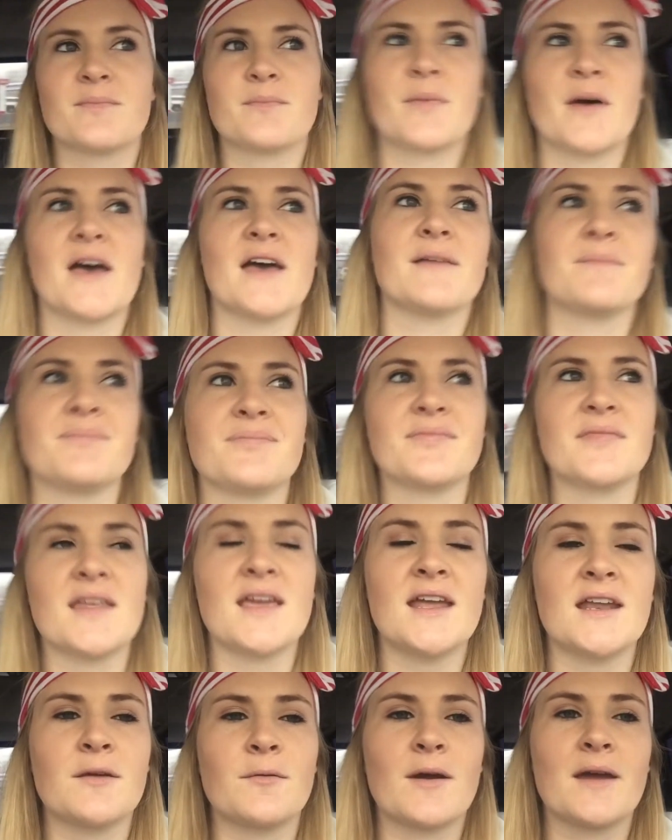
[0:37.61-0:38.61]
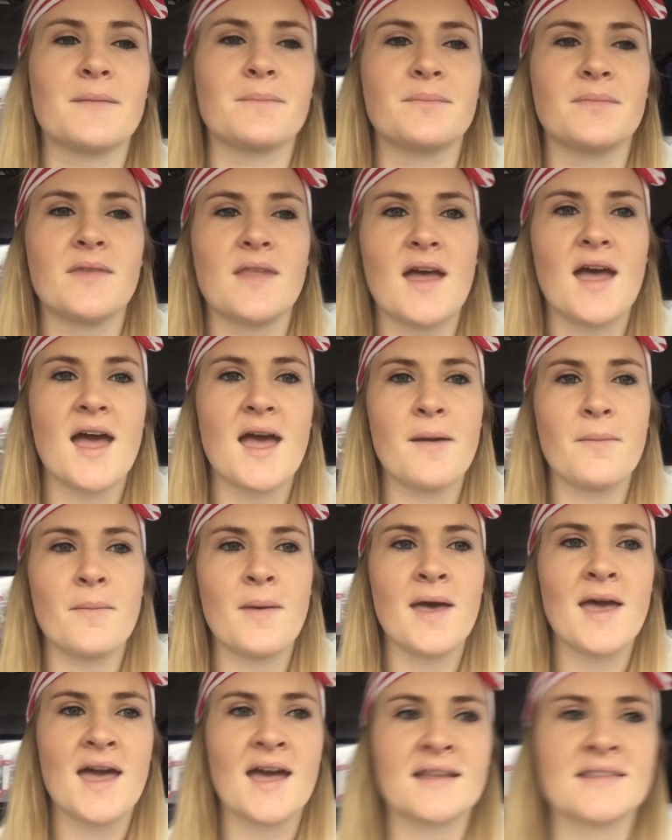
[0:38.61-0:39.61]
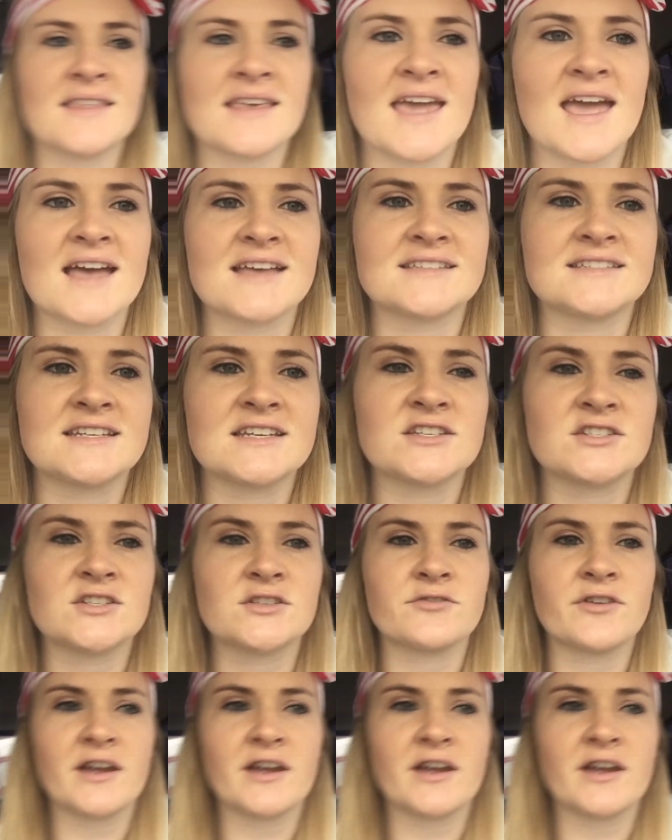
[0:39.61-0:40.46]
but anyway, I'm at the gas station